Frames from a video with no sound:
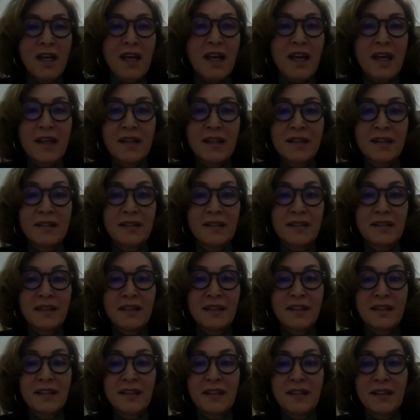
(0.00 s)
And
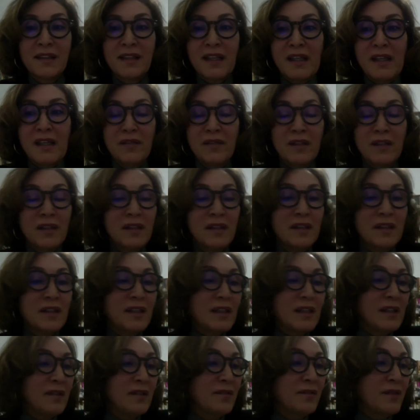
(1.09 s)
even
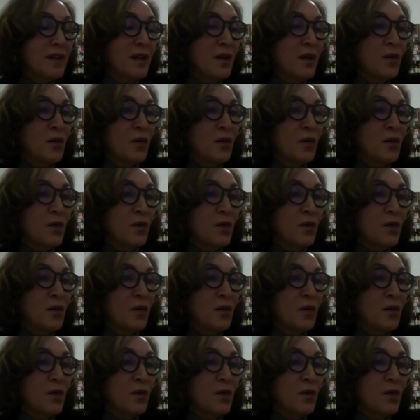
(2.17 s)
if